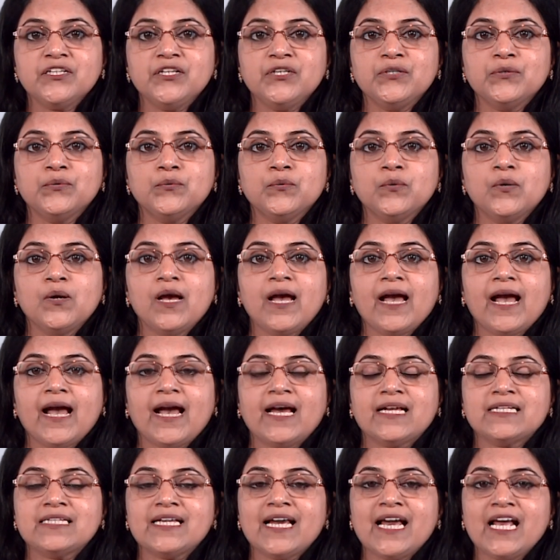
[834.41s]
you
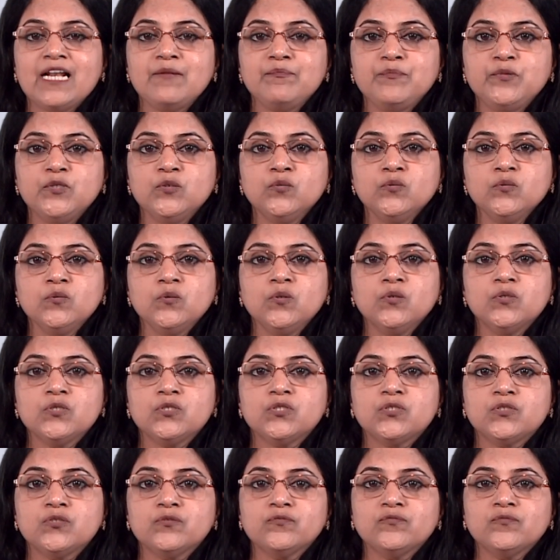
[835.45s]
and help you
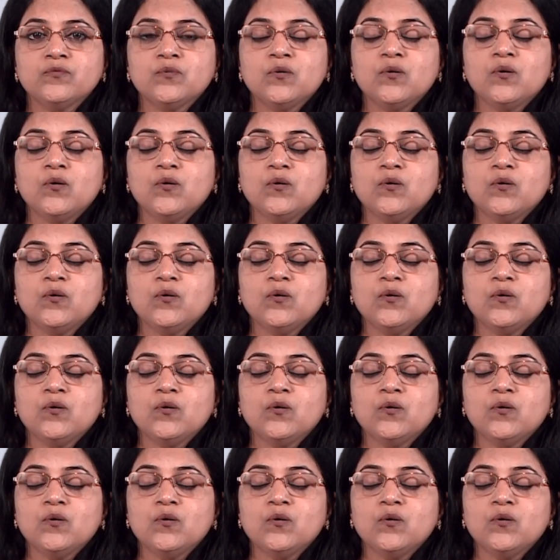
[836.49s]
to